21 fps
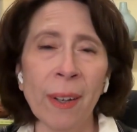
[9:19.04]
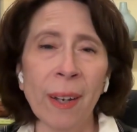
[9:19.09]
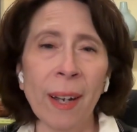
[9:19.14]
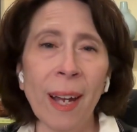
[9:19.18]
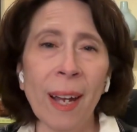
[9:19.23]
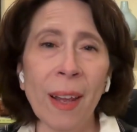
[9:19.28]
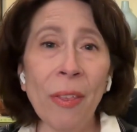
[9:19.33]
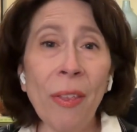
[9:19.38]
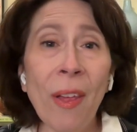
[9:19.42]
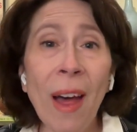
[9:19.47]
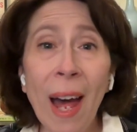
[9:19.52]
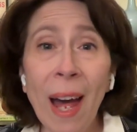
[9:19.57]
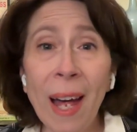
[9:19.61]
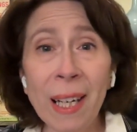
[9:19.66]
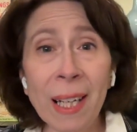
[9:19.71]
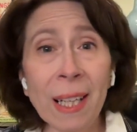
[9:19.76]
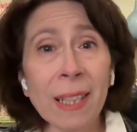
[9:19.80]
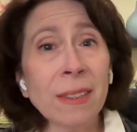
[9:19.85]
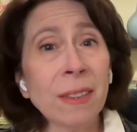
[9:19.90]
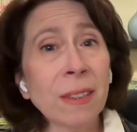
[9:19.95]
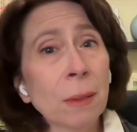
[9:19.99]
And
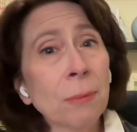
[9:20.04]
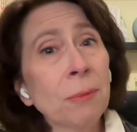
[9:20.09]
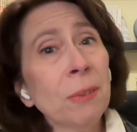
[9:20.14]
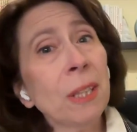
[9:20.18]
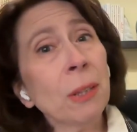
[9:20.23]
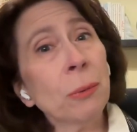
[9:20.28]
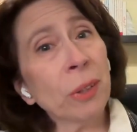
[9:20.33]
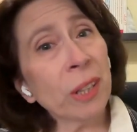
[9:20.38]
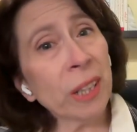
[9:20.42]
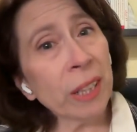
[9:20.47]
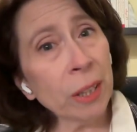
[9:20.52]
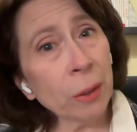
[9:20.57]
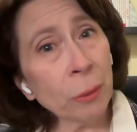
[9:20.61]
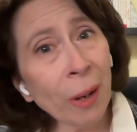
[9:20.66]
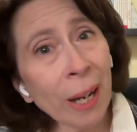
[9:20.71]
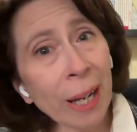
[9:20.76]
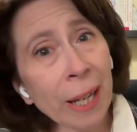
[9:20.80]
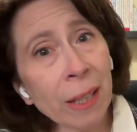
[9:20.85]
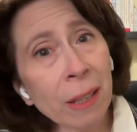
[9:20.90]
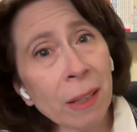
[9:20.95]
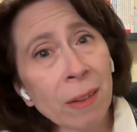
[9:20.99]
that is something really
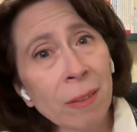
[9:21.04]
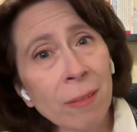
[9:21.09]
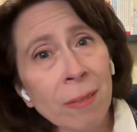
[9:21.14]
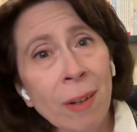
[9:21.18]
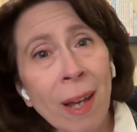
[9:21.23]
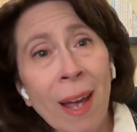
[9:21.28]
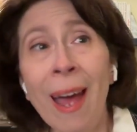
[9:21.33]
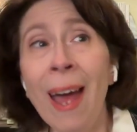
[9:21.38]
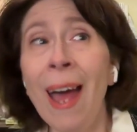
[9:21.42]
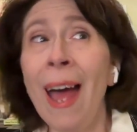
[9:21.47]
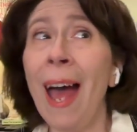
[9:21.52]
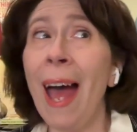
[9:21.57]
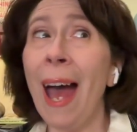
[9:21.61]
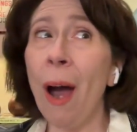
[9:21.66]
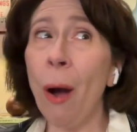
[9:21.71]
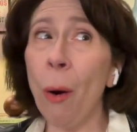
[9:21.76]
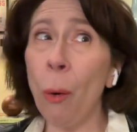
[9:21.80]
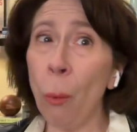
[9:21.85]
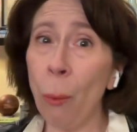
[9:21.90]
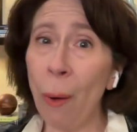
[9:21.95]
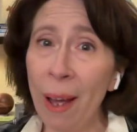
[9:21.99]
great.
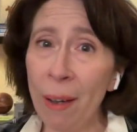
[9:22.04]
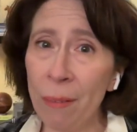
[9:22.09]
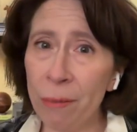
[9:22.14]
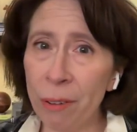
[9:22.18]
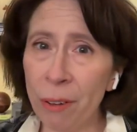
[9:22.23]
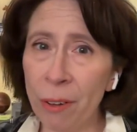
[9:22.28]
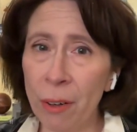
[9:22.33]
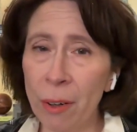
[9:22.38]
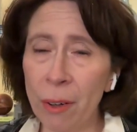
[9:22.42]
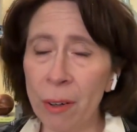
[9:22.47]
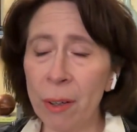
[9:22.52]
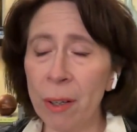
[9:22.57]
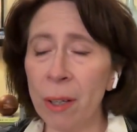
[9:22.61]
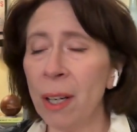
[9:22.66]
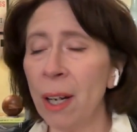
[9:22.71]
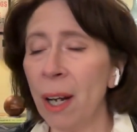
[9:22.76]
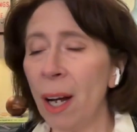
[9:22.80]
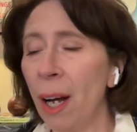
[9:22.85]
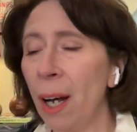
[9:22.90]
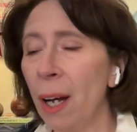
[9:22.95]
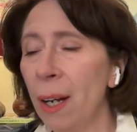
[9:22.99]
However,
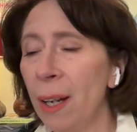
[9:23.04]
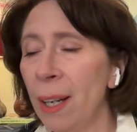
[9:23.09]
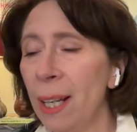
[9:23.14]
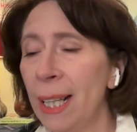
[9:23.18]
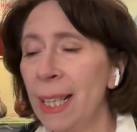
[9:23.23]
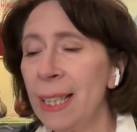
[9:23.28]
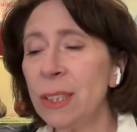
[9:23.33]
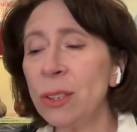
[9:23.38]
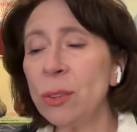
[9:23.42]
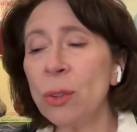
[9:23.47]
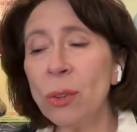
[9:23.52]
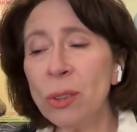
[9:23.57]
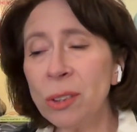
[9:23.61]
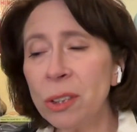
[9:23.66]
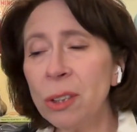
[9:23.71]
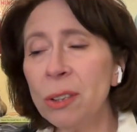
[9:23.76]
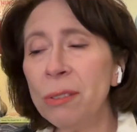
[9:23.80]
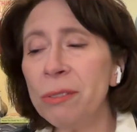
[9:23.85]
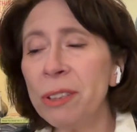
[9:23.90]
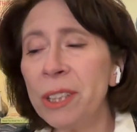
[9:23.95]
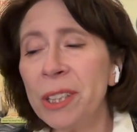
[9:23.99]
it's
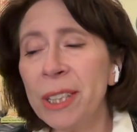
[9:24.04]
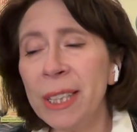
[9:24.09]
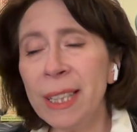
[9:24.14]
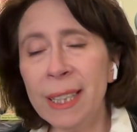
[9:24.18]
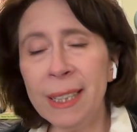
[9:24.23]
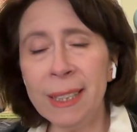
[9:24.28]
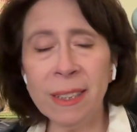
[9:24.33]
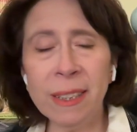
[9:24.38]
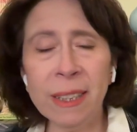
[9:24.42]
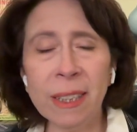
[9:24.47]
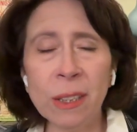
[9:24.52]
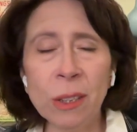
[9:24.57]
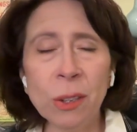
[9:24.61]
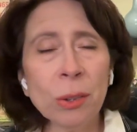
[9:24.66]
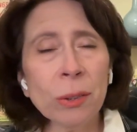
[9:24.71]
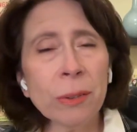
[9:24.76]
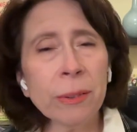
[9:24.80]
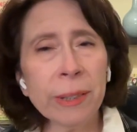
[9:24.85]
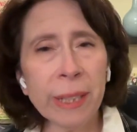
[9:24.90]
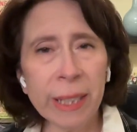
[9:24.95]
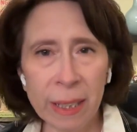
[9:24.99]
also very easy to
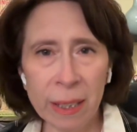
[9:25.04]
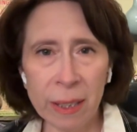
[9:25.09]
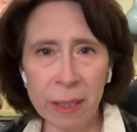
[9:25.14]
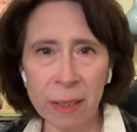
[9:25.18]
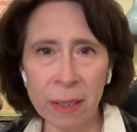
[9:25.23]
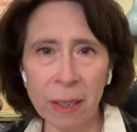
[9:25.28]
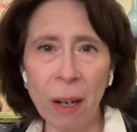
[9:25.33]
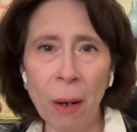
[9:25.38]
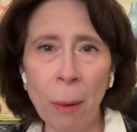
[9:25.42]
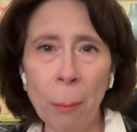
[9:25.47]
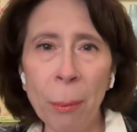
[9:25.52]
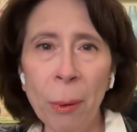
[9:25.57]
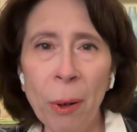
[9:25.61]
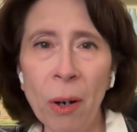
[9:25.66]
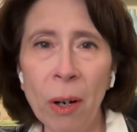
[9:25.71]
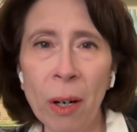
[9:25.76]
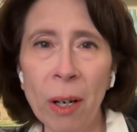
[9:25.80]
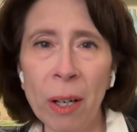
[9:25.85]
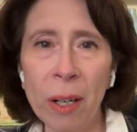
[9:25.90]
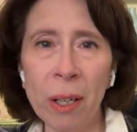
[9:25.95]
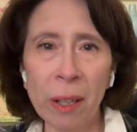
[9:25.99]
lean
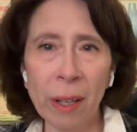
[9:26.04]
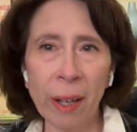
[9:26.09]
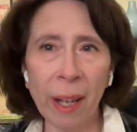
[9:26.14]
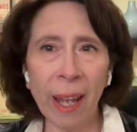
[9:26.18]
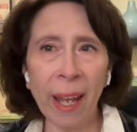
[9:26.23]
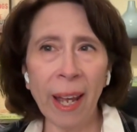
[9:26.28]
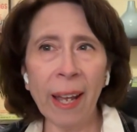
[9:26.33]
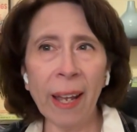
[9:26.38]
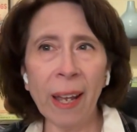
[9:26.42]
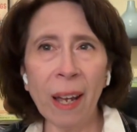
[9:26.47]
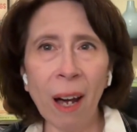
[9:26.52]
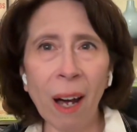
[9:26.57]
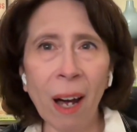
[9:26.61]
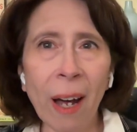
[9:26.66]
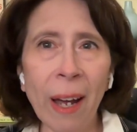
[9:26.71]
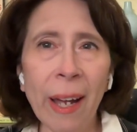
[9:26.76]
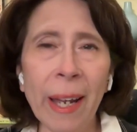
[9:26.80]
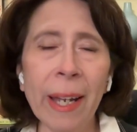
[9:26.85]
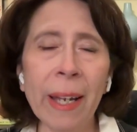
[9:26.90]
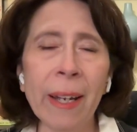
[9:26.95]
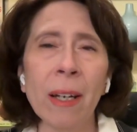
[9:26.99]
upon
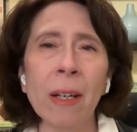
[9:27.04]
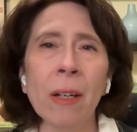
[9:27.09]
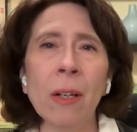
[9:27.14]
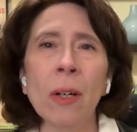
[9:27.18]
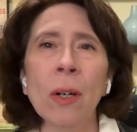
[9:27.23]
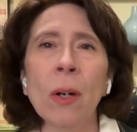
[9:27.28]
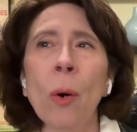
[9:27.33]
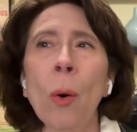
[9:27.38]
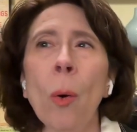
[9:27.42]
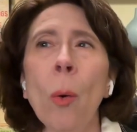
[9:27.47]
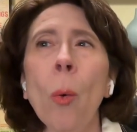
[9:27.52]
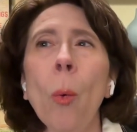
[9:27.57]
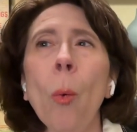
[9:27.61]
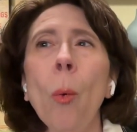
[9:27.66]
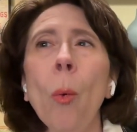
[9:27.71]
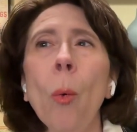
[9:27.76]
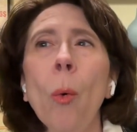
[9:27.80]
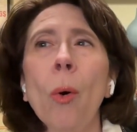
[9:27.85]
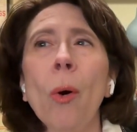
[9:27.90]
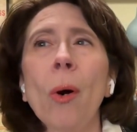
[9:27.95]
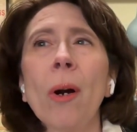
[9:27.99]
AI,
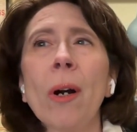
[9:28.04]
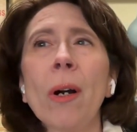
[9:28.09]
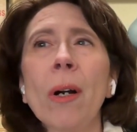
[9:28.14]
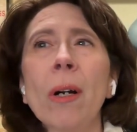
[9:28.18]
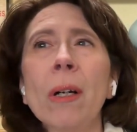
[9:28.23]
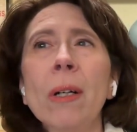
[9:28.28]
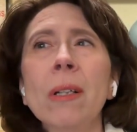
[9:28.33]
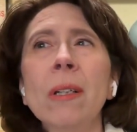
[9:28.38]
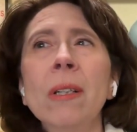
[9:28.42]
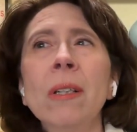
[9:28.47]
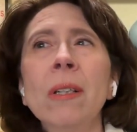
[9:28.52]
or